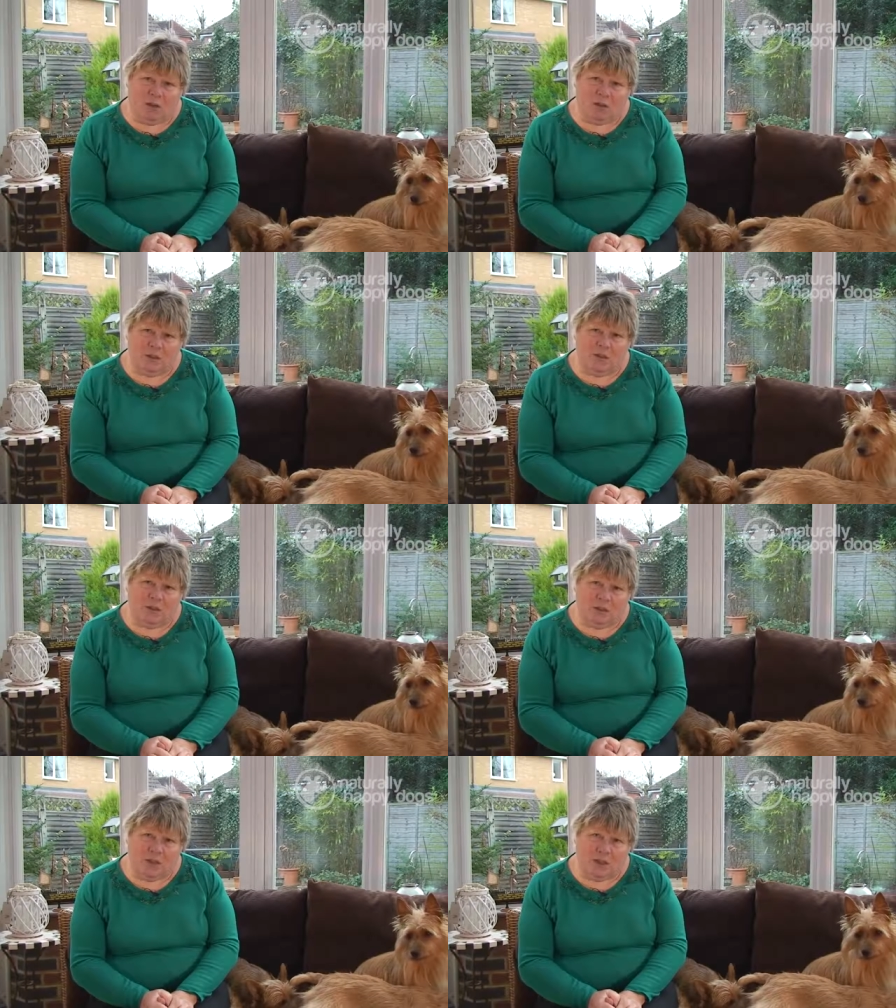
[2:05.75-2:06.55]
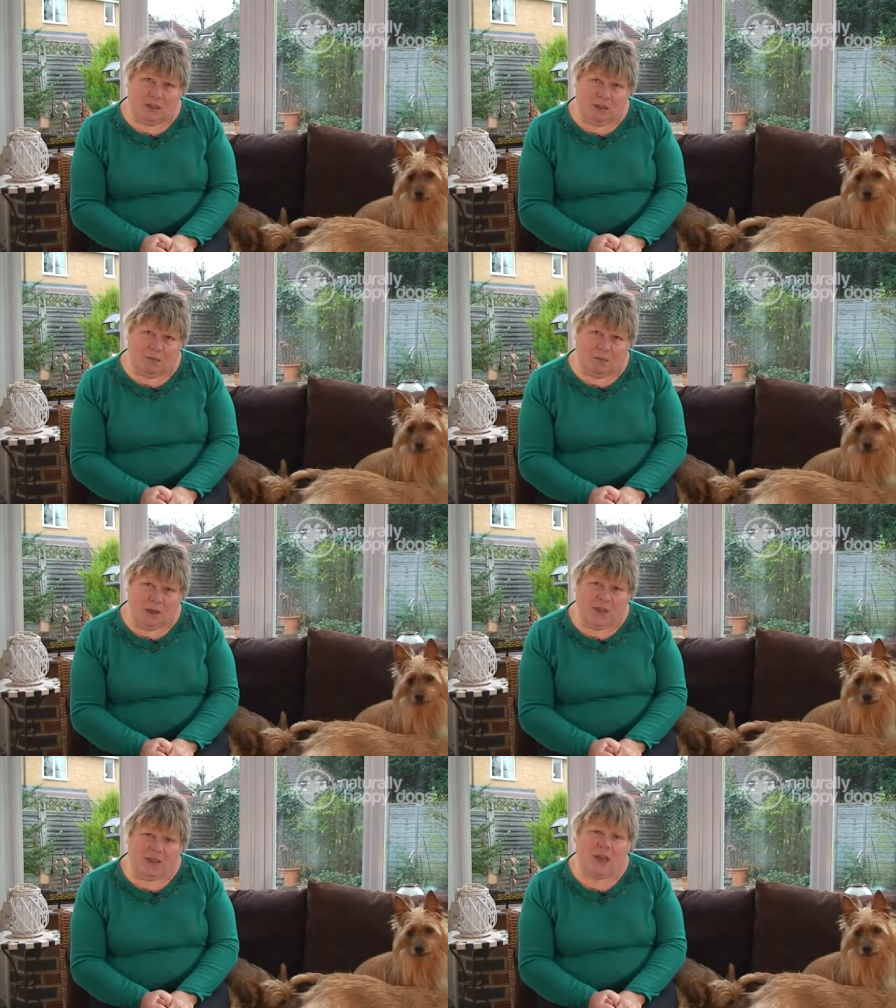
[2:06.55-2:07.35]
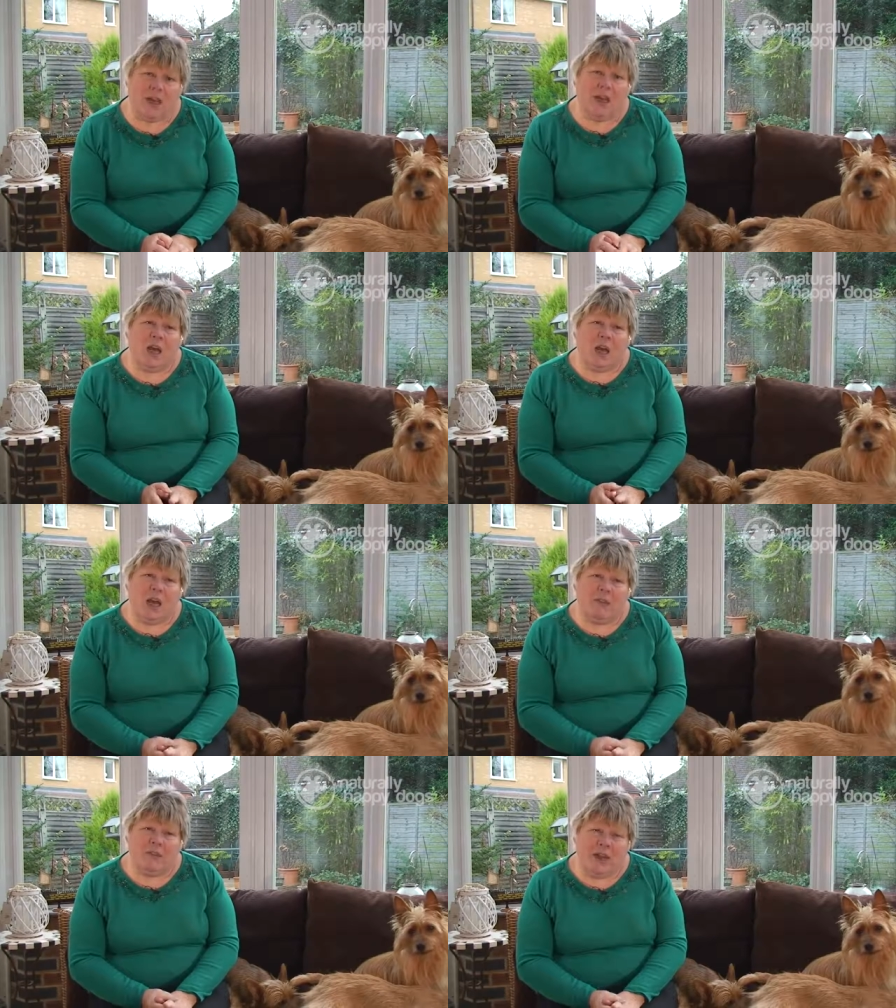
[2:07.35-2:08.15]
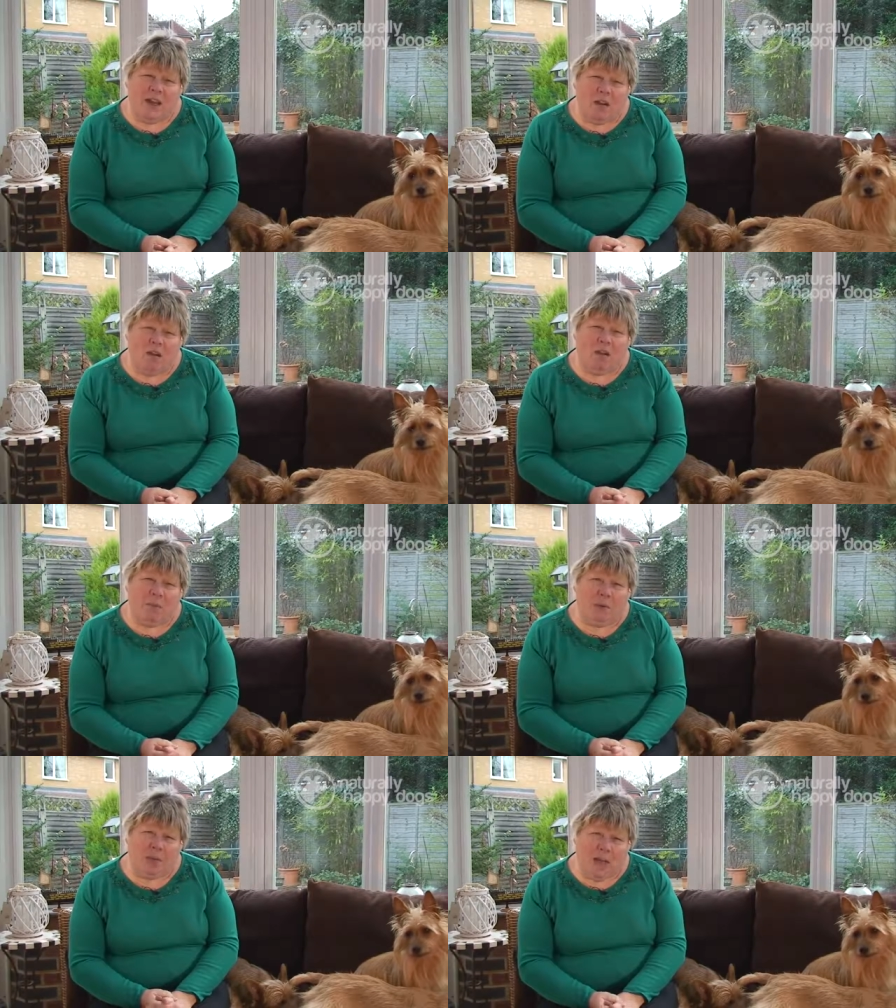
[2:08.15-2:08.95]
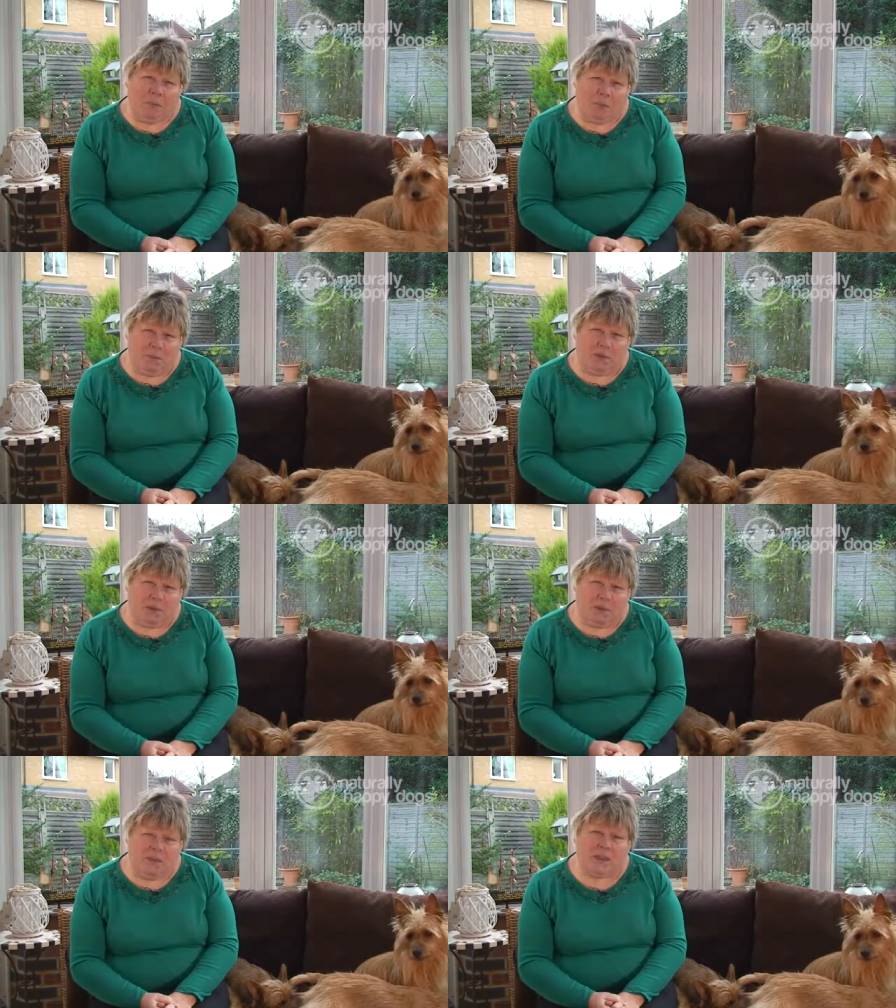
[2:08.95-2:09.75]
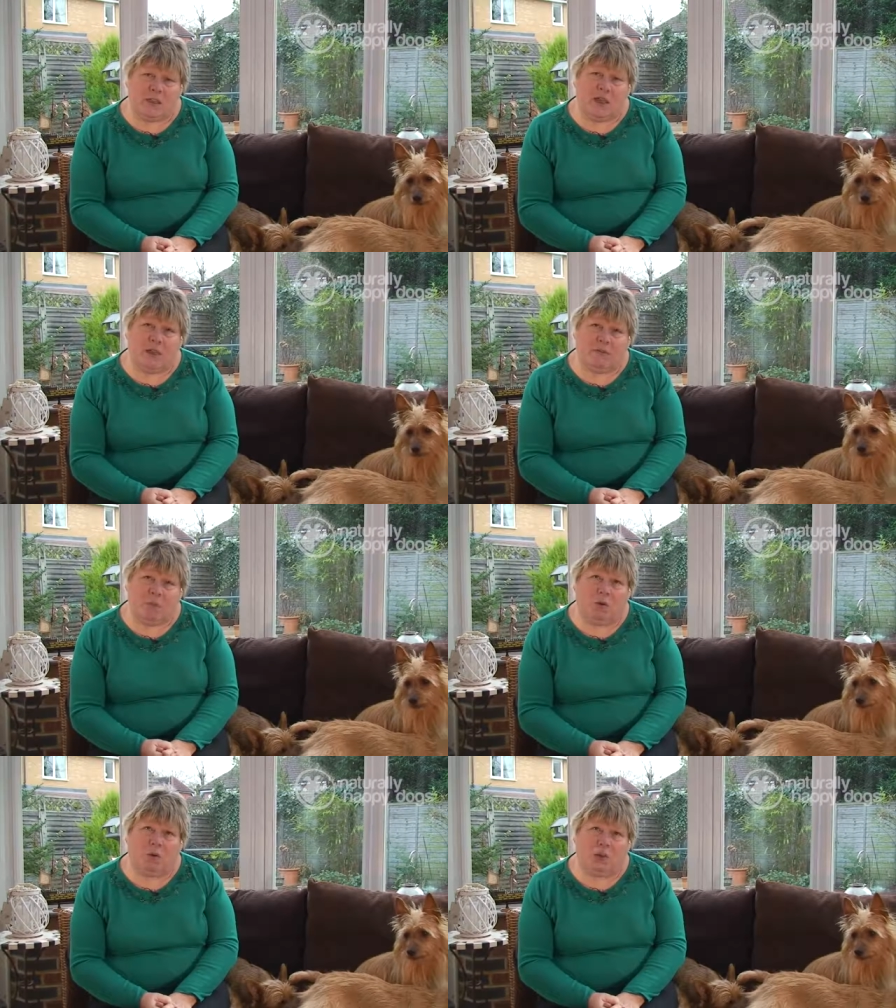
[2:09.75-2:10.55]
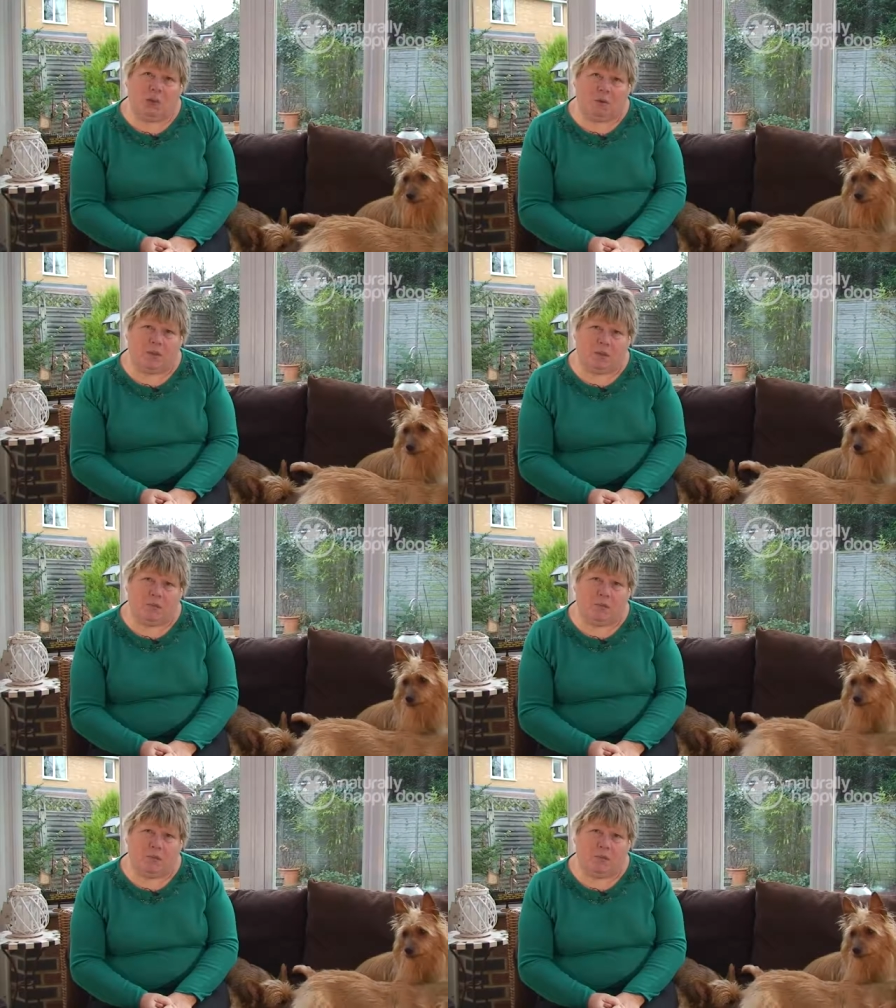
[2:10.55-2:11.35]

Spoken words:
They used to go down the coal mines, and they are a bit yappy because of it. So you have to watch that with them.